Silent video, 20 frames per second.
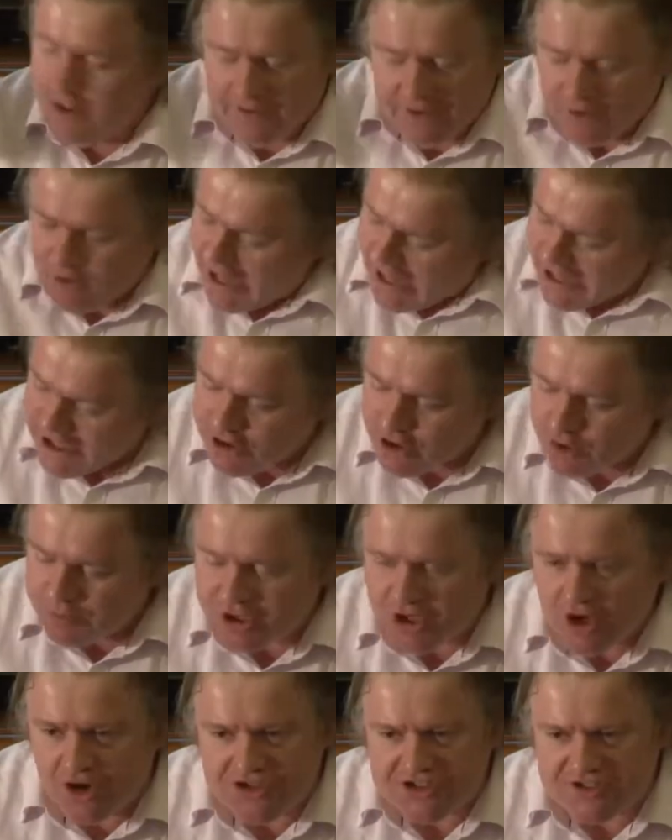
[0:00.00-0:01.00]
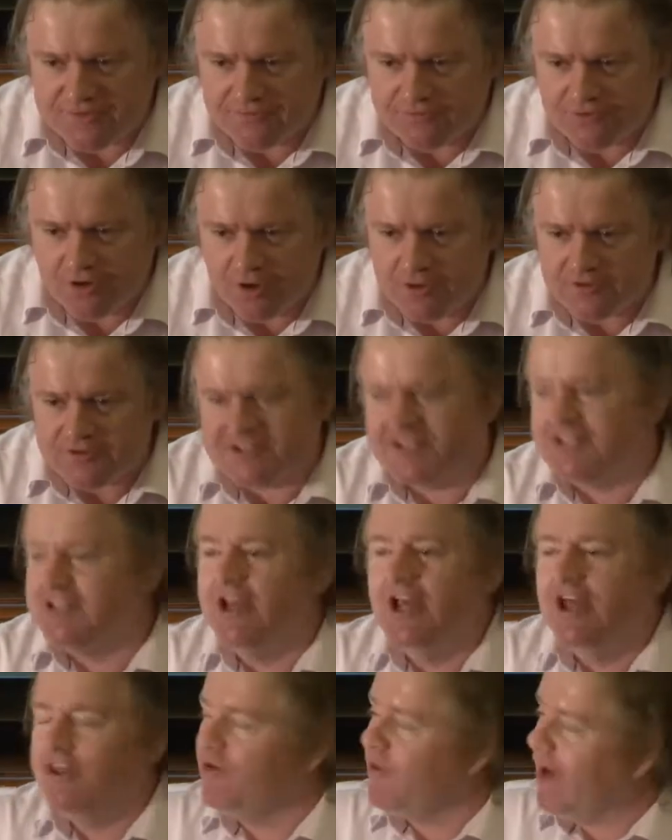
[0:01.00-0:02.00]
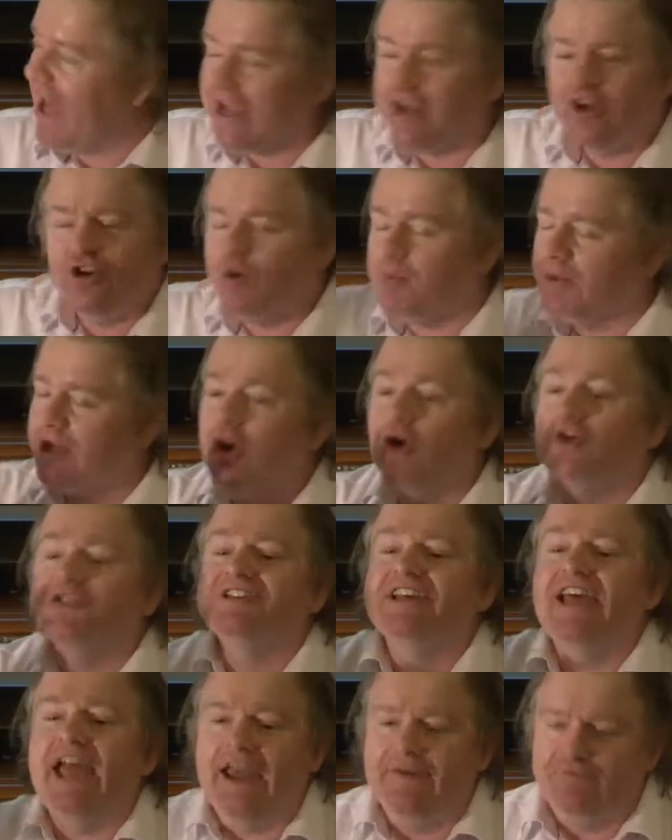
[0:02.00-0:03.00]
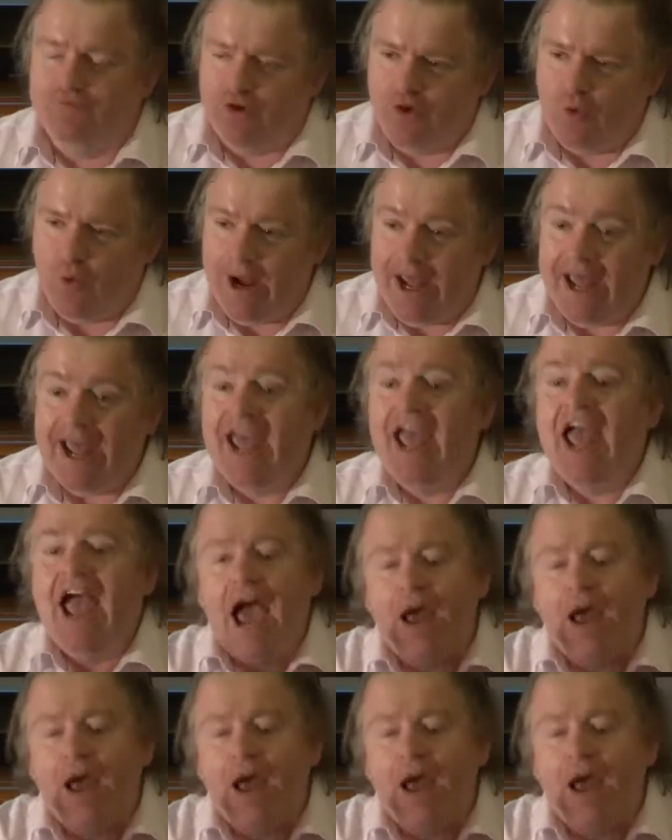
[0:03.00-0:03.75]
There are economic costs in France. There are economic costs everywhere,